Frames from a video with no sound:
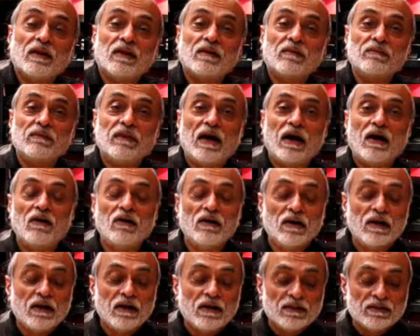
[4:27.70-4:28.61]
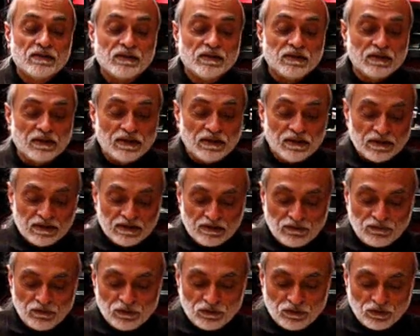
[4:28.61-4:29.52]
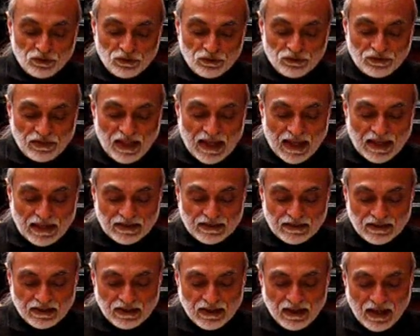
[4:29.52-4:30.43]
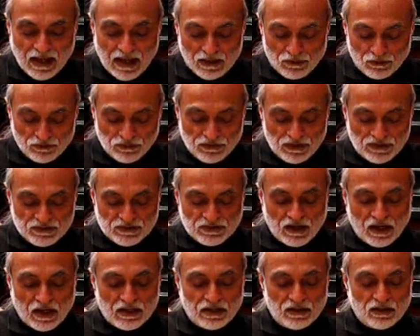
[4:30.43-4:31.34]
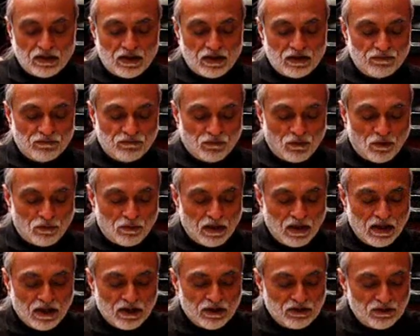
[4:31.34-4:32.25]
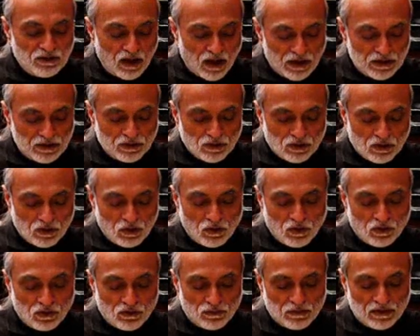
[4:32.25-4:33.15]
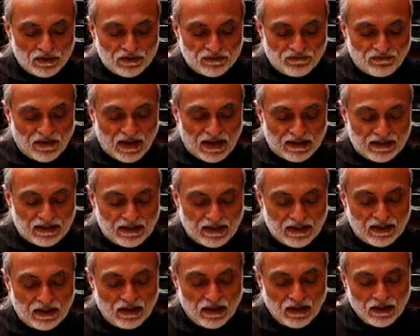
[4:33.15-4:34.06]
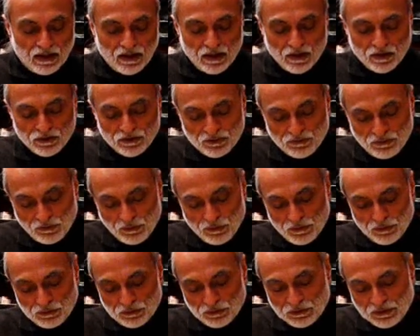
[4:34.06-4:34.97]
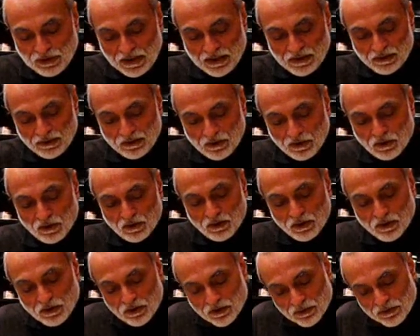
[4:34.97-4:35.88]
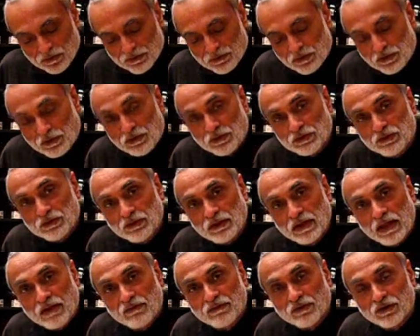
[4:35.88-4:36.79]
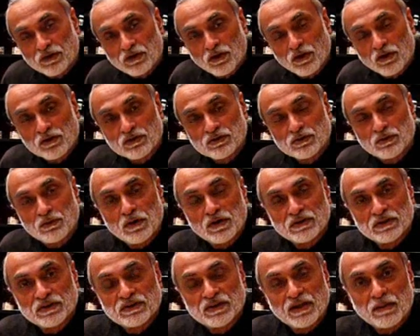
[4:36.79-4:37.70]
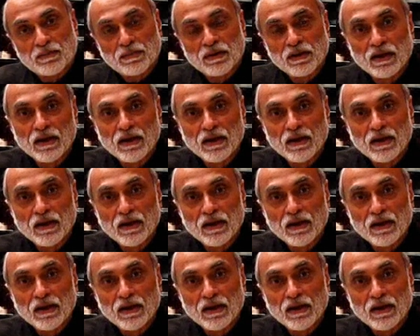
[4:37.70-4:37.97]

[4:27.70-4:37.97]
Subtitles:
Now, if you do that, and on this side, going from 9 o'clock, where it's flat here, through to 10 o'clock, through to 11 o'clock to work the tip.